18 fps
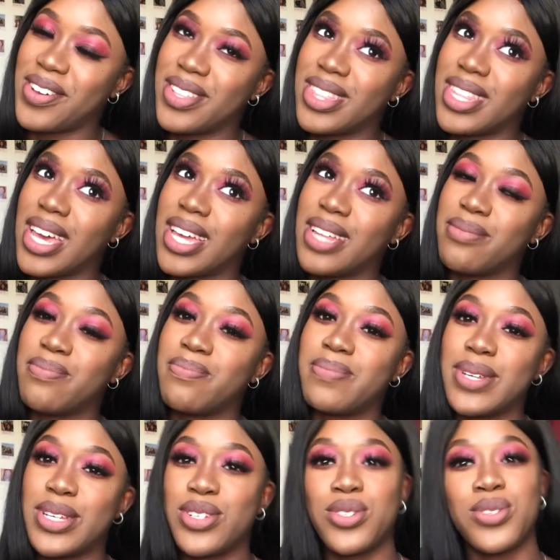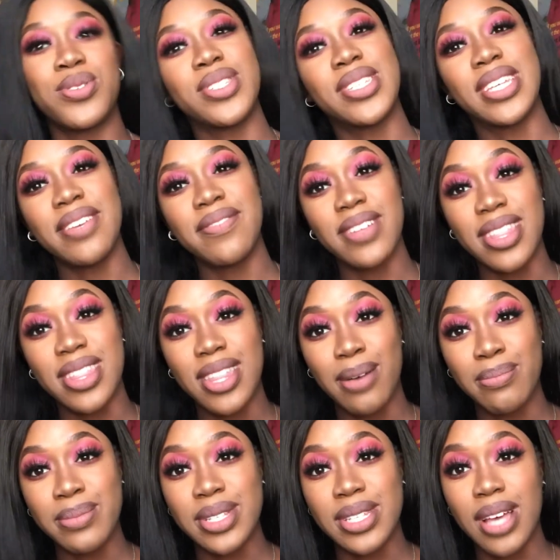then be sure to give it a
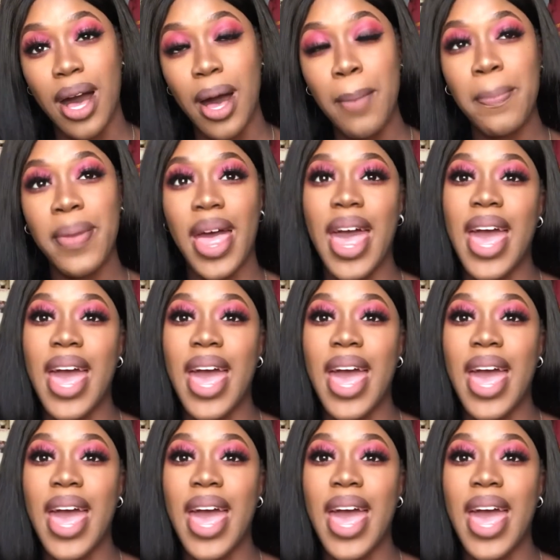thumbs up